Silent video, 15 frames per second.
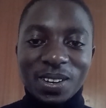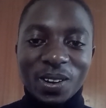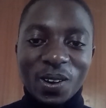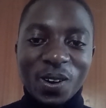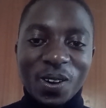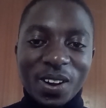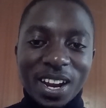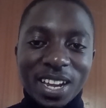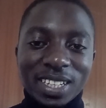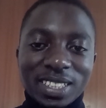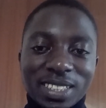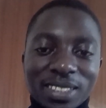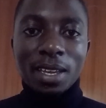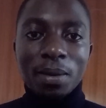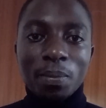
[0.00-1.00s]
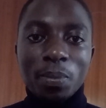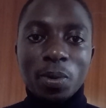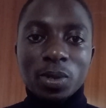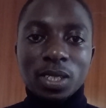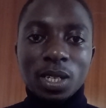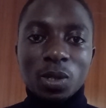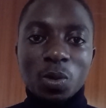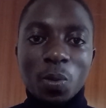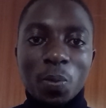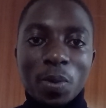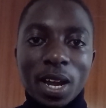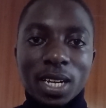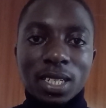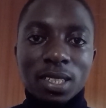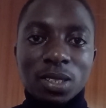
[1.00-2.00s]
All right, put into
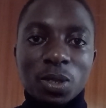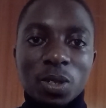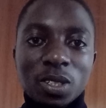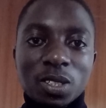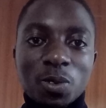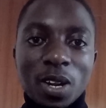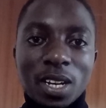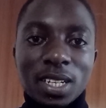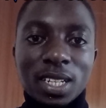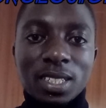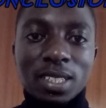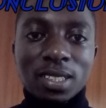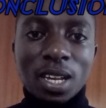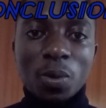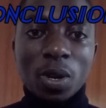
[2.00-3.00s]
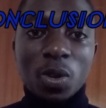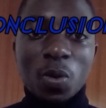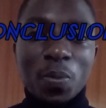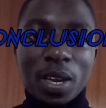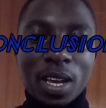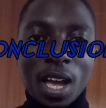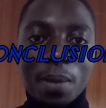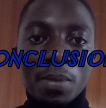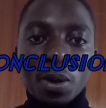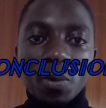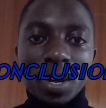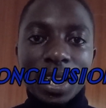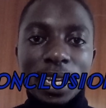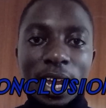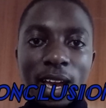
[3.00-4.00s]
practice your strategies, and when you become a
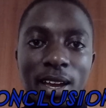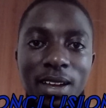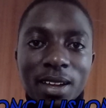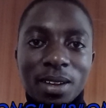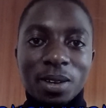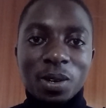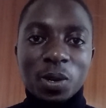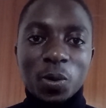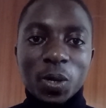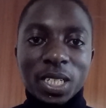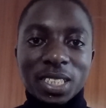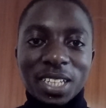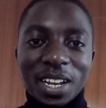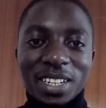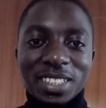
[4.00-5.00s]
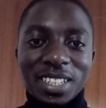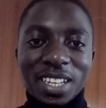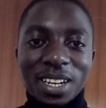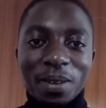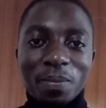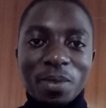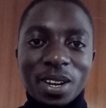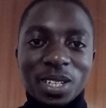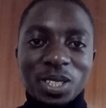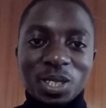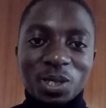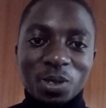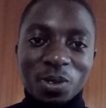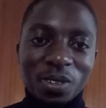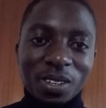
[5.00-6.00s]
winner, we shall
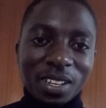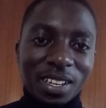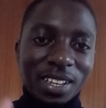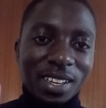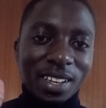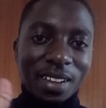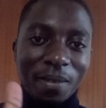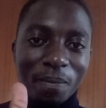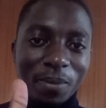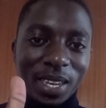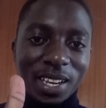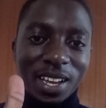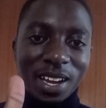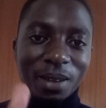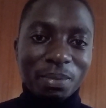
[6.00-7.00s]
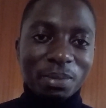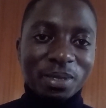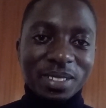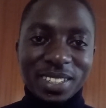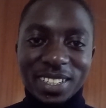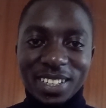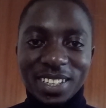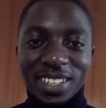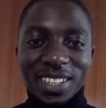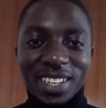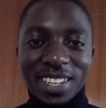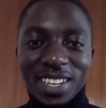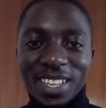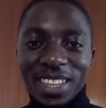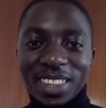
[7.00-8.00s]
celebrate you. Big up.
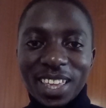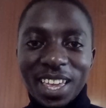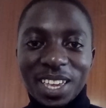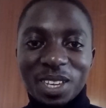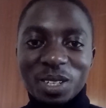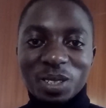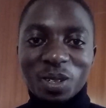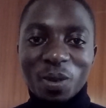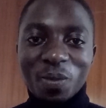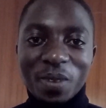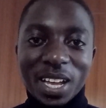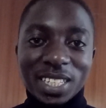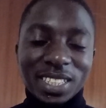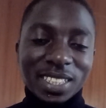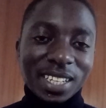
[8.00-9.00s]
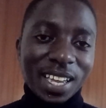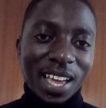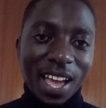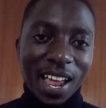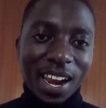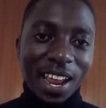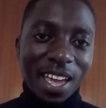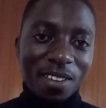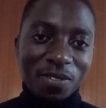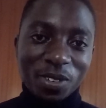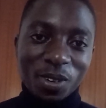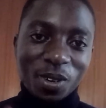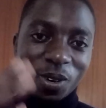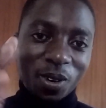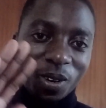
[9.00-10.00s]
Thank you so much. I love
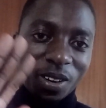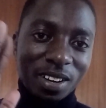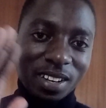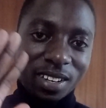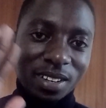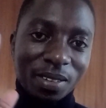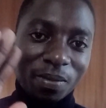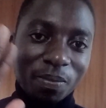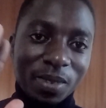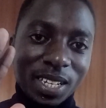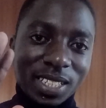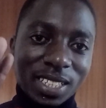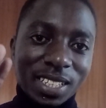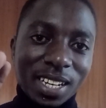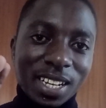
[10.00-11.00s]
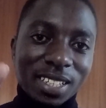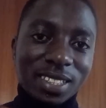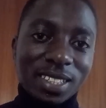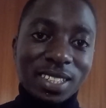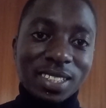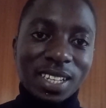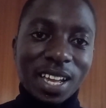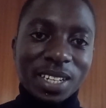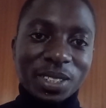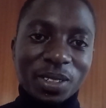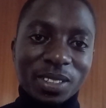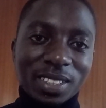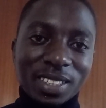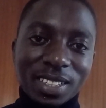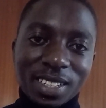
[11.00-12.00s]
you all. Meet in the next
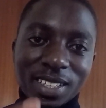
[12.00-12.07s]
discussion.